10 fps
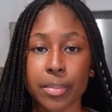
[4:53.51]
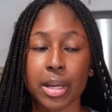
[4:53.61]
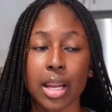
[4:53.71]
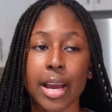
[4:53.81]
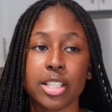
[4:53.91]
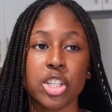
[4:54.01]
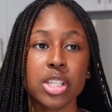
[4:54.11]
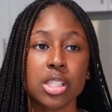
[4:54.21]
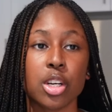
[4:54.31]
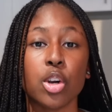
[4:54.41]
but like
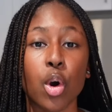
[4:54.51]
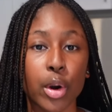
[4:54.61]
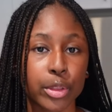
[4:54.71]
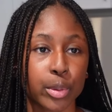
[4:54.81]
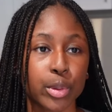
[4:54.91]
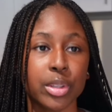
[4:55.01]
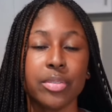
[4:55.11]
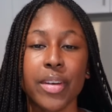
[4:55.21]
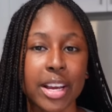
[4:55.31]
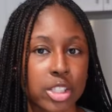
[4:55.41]
just going through the
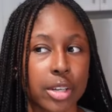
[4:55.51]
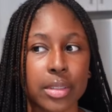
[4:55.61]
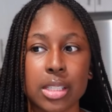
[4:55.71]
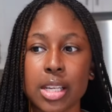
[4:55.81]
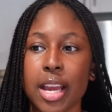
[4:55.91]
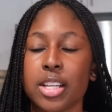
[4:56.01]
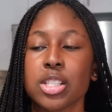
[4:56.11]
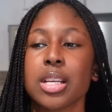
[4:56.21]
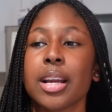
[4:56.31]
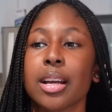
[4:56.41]
fascia of the skin,
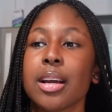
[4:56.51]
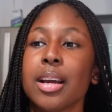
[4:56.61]
just like